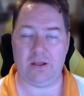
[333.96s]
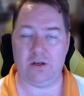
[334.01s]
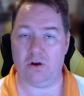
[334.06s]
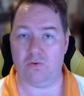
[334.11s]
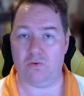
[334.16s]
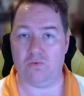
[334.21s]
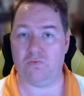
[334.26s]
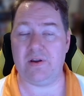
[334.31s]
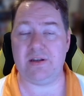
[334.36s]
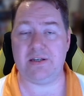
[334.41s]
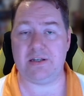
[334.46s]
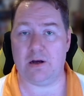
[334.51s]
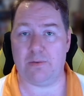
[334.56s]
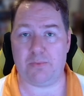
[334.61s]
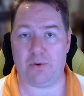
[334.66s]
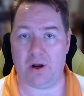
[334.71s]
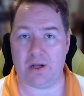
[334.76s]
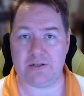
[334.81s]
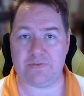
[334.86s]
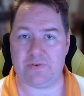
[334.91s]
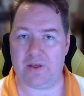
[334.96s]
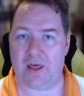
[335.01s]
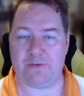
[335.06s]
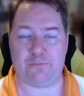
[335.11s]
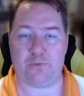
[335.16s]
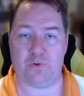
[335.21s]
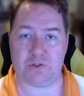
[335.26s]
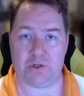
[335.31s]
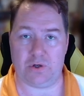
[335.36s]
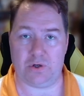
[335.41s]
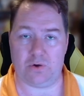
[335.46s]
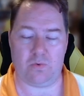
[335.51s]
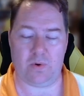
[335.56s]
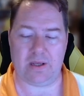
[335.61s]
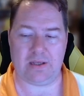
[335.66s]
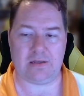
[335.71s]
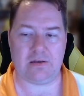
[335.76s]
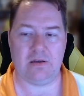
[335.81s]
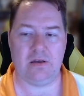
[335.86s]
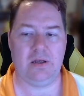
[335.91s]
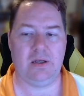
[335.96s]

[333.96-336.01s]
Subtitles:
retail price for that first sort of week.